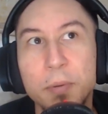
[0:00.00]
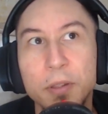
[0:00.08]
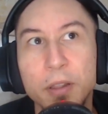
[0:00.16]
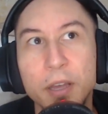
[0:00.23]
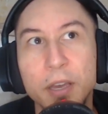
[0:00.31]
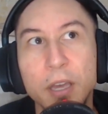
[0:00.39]

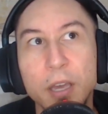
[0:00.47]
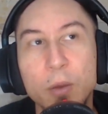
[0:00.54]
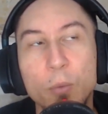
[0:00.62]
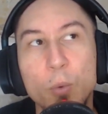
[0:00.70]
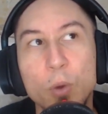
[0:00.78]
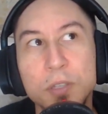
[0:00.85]
but like
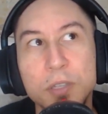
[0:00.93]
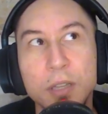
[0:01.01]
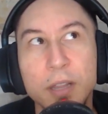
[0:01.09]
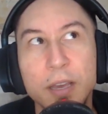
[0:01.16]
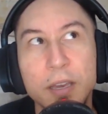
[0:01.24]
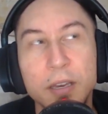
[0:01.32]
it
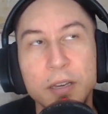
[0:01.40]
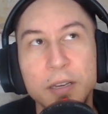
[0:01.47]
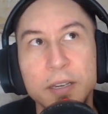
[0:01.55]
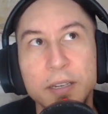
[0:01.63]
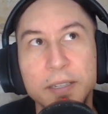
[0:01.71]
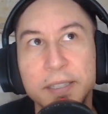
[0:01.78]
wasn't like
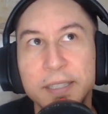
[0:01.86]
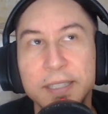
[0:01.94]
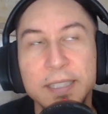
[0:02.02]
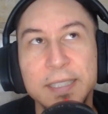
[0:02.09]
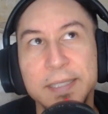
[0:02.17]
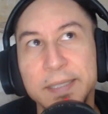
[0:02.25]
a
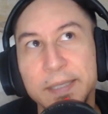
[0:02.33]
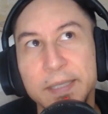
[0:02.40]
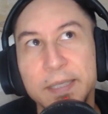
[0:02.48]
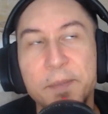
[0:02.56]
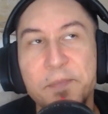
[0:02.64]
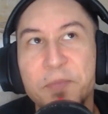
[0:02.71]

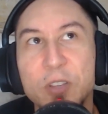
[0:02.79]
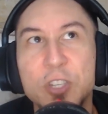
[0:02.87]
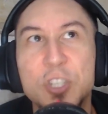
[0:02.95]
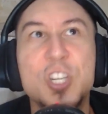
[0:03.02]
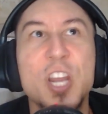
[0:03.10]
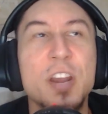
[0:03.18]

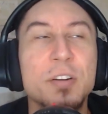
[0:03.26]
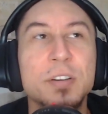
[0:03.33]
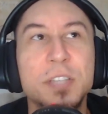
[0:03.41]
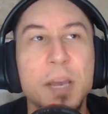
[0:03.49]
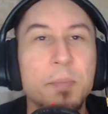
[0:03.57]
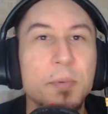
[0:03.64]

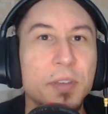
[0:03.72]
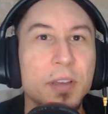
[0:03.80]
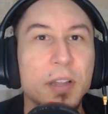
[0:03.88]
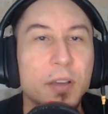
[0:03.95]
shared type of thing.